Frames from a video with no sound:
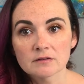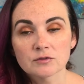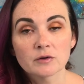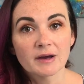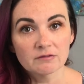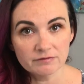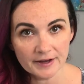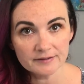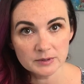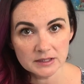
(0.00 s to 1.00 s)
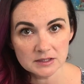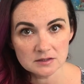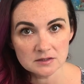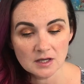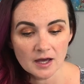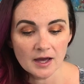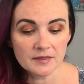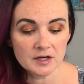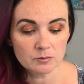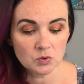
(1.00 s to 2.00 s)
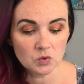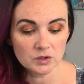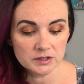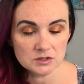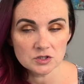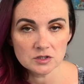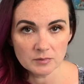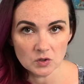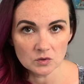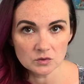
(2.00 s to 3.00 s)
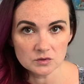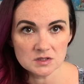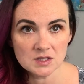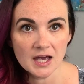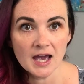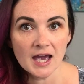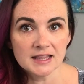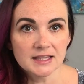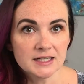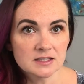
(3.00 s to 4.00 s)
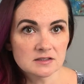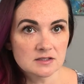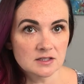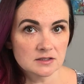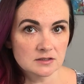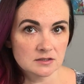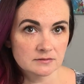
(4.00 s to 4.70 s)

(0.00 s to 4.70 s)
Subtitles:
for about 5 minutes, and then I'll pour it into the molds and let it sit.